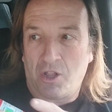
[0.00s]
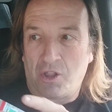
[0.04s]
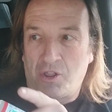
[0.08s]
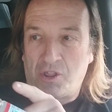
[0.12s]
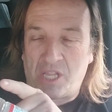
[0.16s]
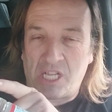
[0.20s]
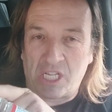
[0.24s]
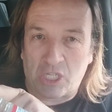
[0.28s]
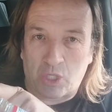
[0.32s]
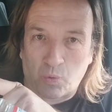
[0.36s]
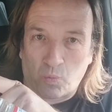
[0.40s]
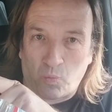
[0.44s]

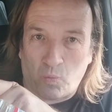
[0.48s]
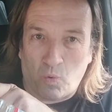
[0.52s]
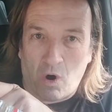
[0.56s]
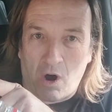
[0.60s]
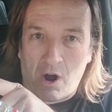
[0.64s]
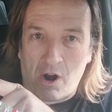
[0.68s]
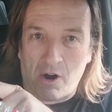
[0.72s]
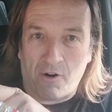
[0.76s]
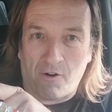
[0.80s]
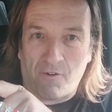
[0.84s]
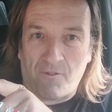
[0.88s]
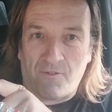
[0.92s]
this
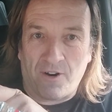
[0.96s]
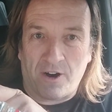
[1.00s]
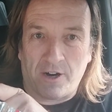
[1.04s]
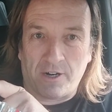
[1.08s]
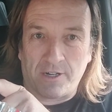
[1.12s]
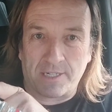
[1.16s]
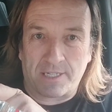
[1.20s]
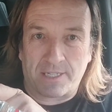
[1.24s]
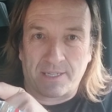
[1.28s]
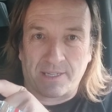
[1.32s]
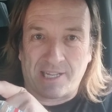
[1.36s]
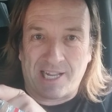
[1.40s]
water
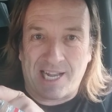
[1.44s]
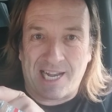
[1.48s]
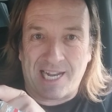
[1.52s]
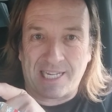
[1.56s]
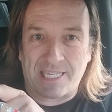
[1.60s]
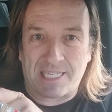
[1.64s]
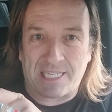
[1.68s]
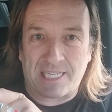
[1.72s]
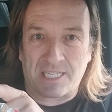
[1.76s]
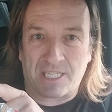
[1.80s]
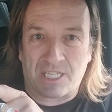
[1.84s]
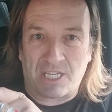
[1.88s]

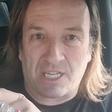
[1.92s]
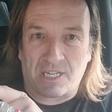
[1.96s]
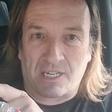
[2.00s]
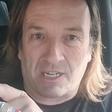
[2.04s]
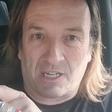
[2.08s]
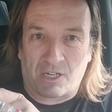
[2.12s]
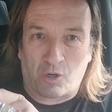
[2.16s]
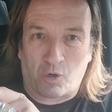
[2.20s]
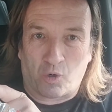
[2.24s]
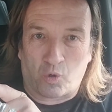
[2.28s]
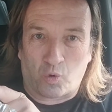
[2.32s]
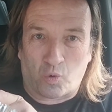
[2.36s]
volatilizes
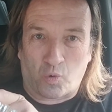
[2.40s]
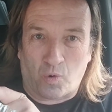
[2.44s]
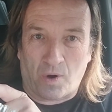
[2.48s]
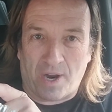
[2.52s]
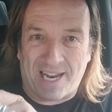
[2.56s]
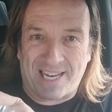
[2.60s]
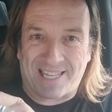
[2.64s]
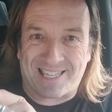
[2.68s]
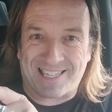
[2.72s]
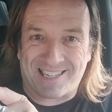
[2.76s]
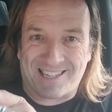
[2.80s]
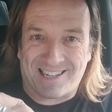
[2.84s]
and
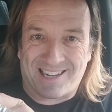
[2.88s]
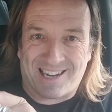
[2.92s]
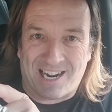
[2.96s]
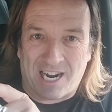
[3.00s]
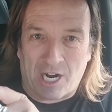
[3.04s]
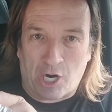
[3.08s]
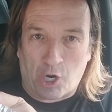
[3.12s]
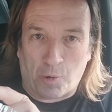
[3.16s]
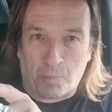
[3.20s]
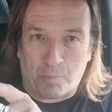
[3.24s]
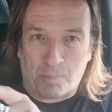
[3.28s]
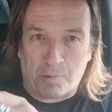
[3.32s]
creates
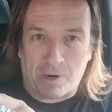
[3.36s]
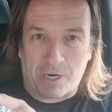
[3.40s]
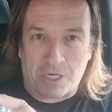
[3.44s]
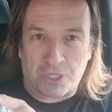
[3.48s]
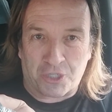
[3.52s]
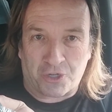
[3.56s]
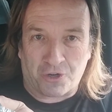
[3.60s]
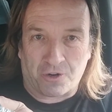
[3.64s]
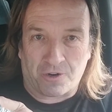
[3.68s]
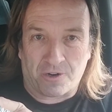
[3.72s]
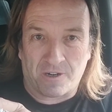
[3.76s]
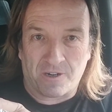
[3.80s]
higher
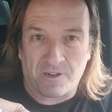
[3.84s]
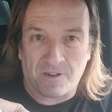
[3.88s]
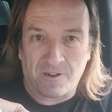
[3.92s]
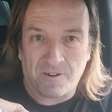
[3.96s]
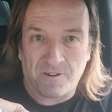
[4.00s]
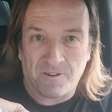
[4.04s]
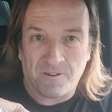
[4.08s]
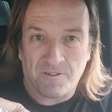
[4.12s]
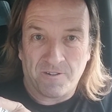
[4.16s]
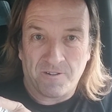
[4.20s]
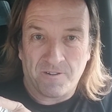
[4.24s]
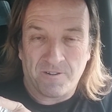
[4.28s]
pressure.
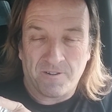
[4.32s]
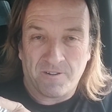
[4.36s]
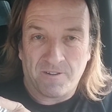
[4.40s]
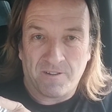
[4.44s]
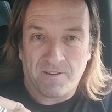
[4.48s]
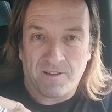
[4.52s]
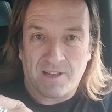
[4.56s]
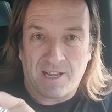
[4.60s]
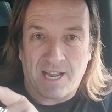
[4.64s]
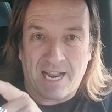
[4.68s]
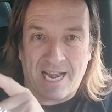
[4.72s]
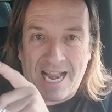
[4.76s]

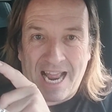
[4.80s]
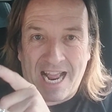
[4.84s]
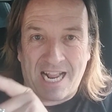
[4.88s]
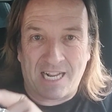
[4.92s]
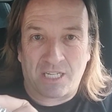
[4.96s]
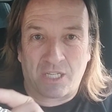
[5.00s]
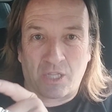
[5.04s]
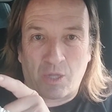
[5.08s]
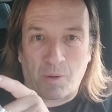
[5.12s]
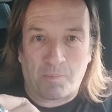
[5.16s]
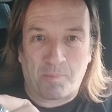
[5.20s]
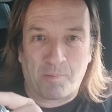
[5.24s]
And
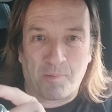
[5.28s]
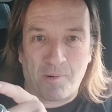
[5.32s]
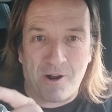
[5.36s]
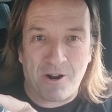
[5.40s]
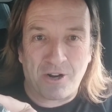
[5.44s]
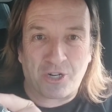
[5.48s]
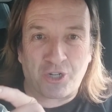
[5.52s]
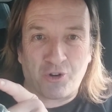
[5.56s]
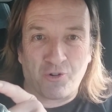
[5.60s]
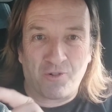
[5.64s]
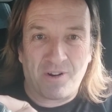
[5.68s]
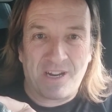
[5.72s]
as the
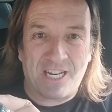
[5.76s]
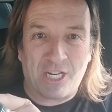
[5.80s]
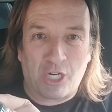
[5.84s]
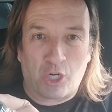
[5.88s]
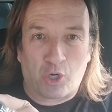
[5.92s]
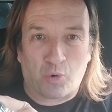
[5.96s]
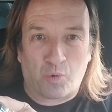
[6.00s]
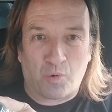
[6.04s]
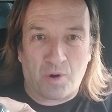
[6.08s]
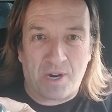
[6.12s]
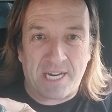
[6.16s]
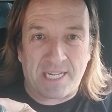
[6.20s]
pressure
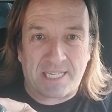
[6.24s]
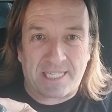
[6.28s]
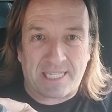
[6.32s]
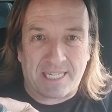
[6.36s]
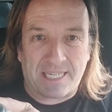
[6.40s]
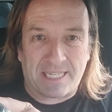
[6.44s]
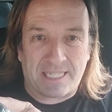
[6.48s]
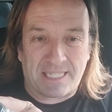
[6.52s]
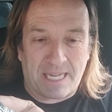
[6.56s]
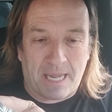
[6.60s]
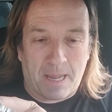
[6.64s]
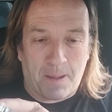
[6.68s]

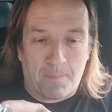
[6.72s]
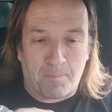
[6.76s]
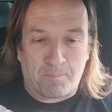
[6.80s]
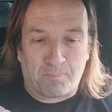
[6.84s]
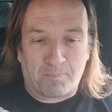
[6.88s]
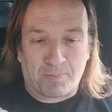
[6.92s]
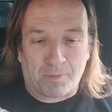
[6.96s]
increases, it